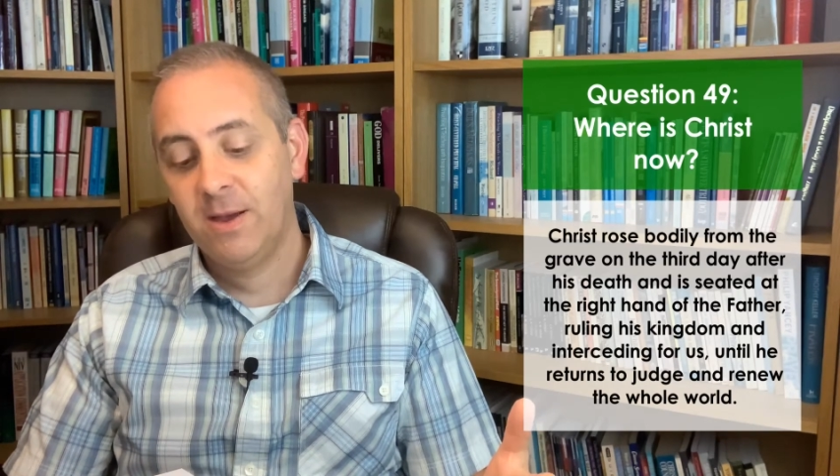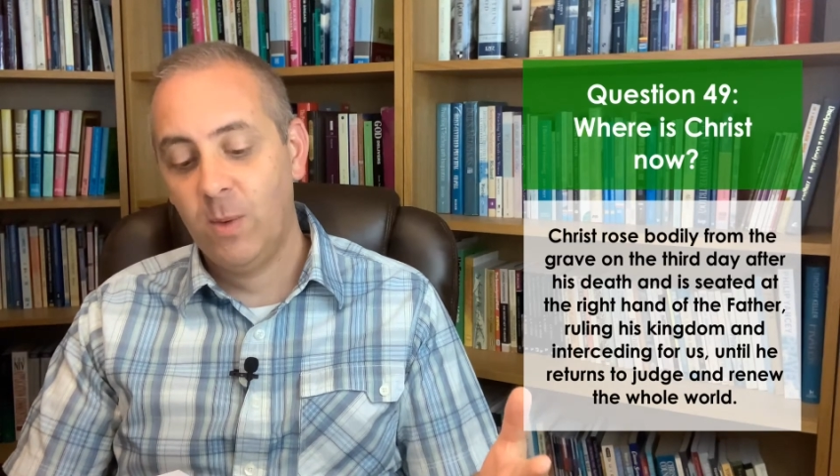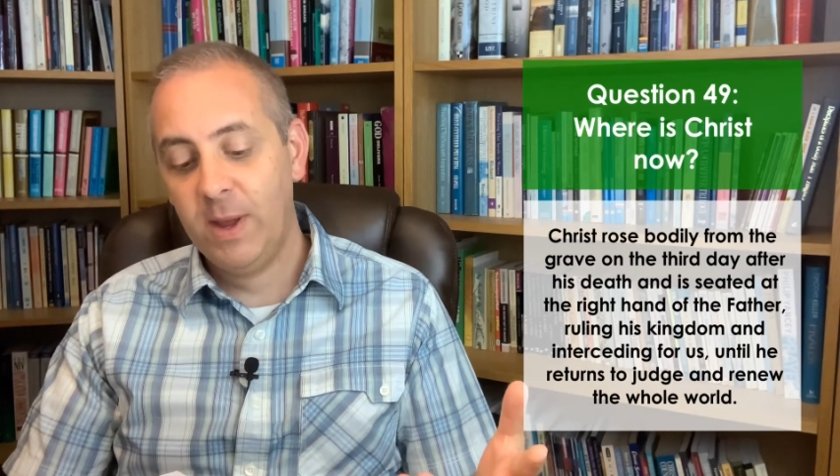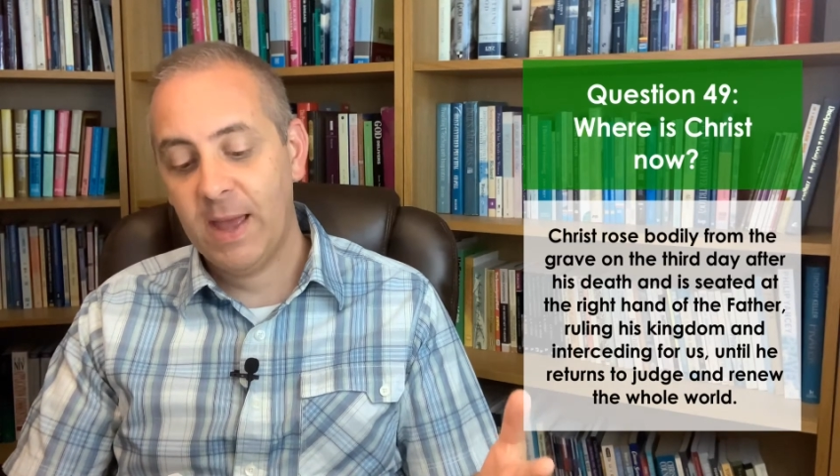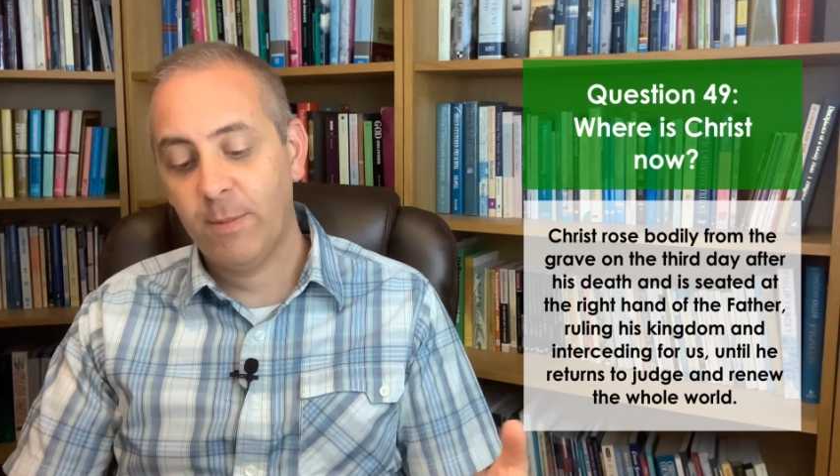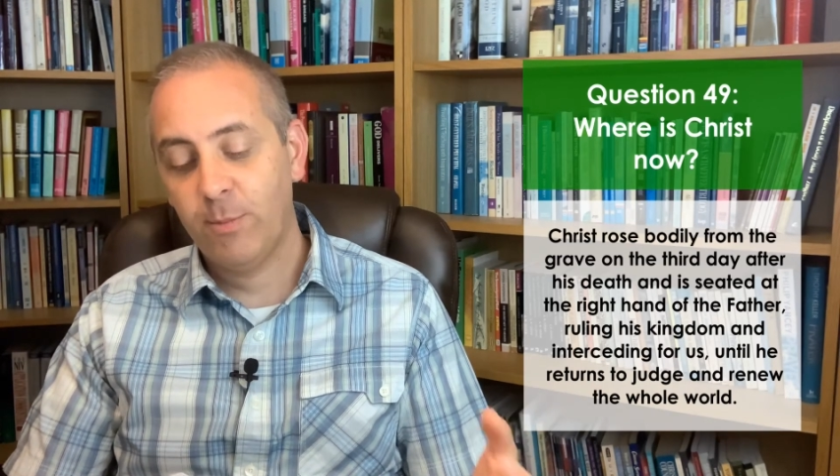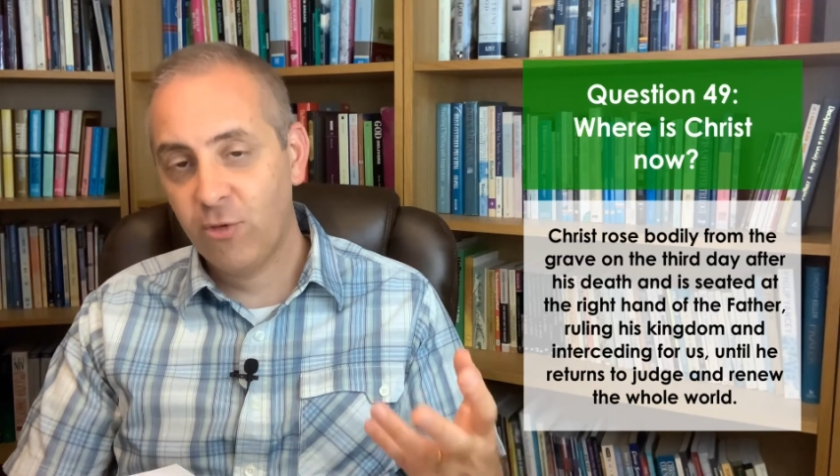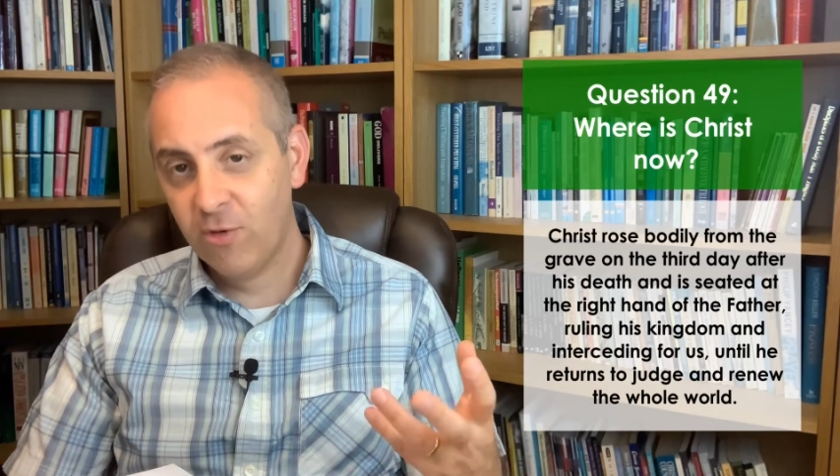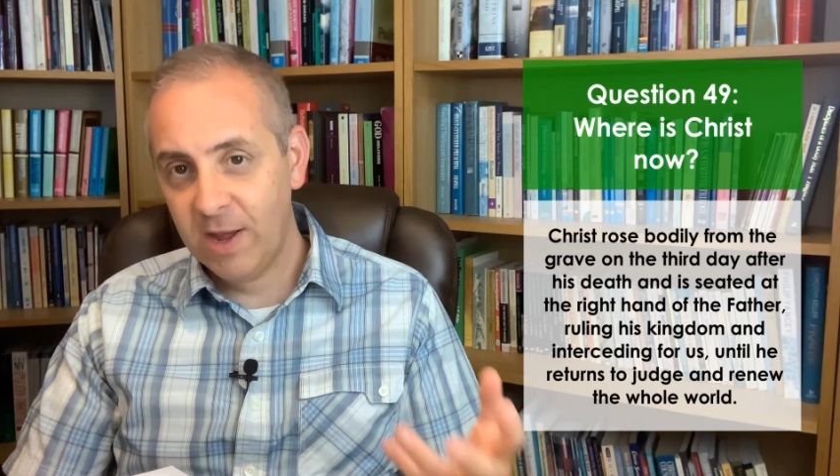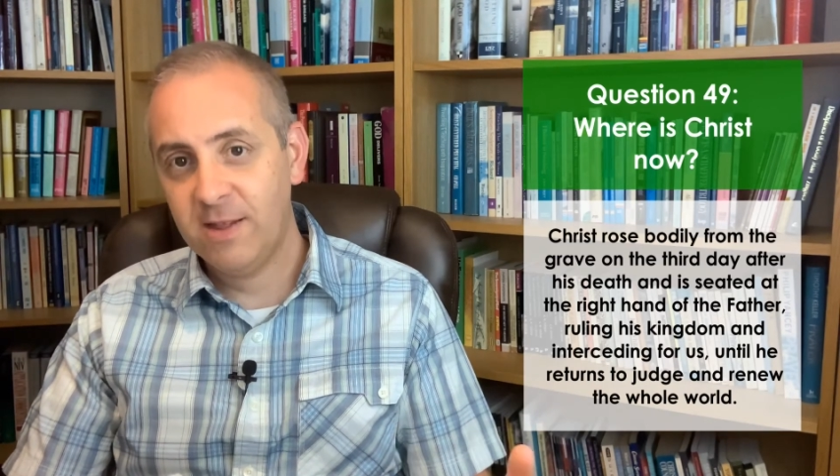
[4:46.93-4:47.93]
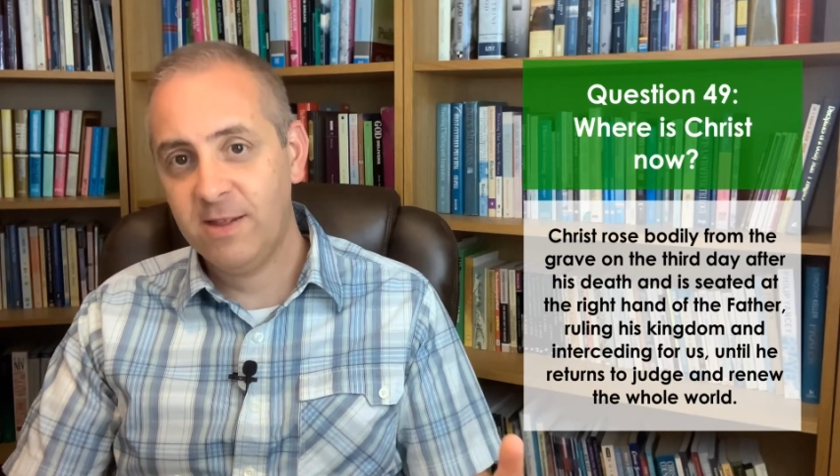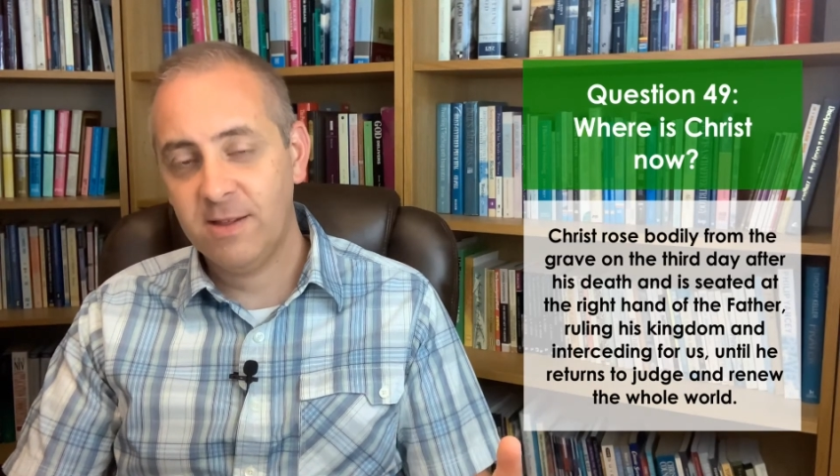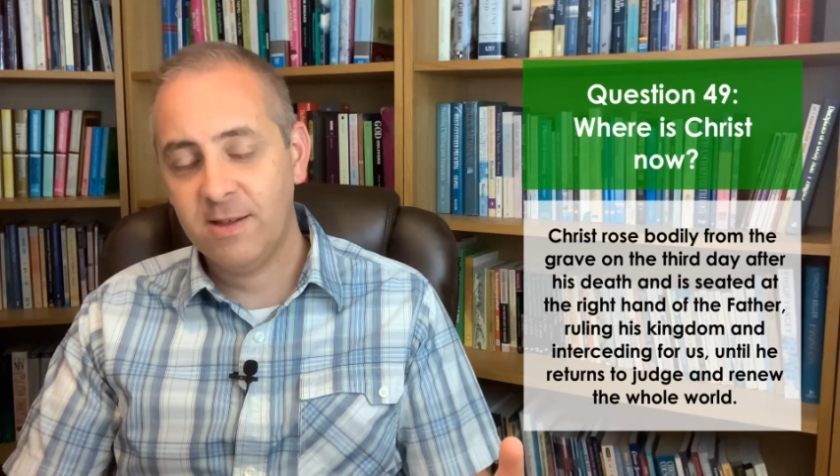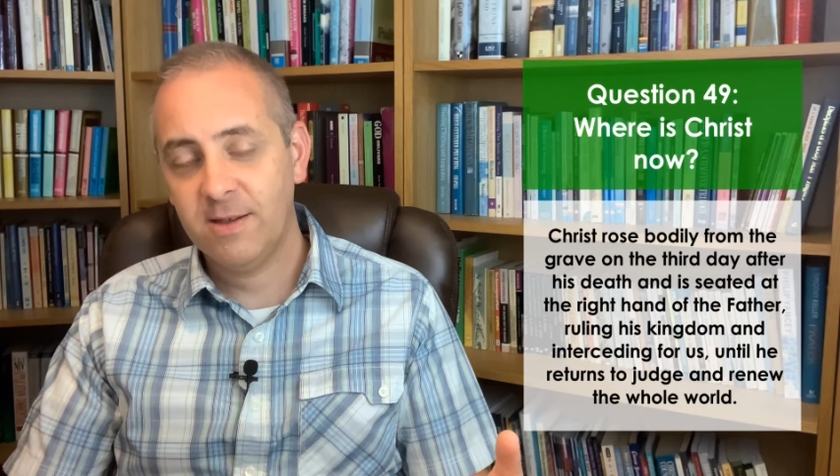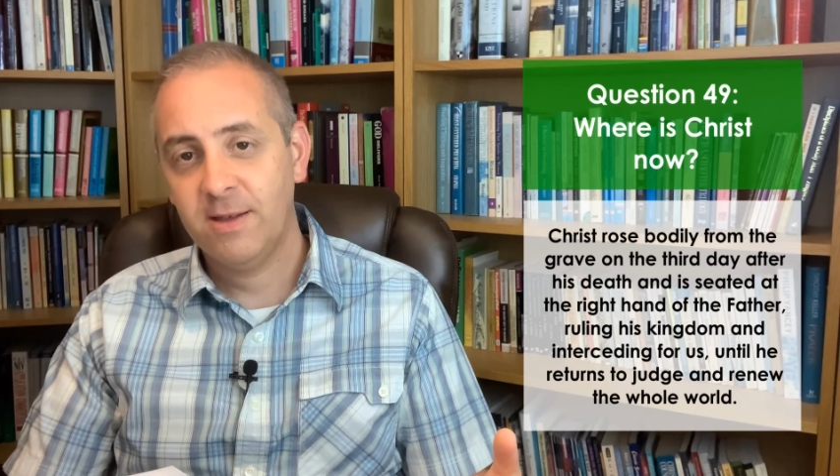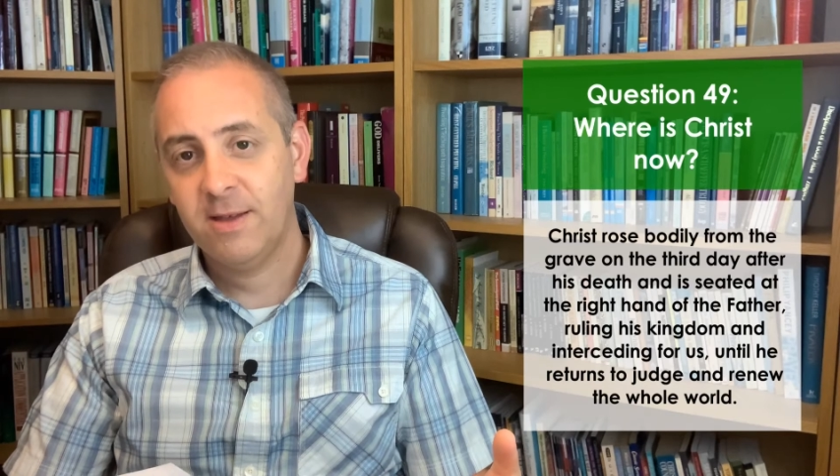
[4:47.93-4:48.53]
we have a priest,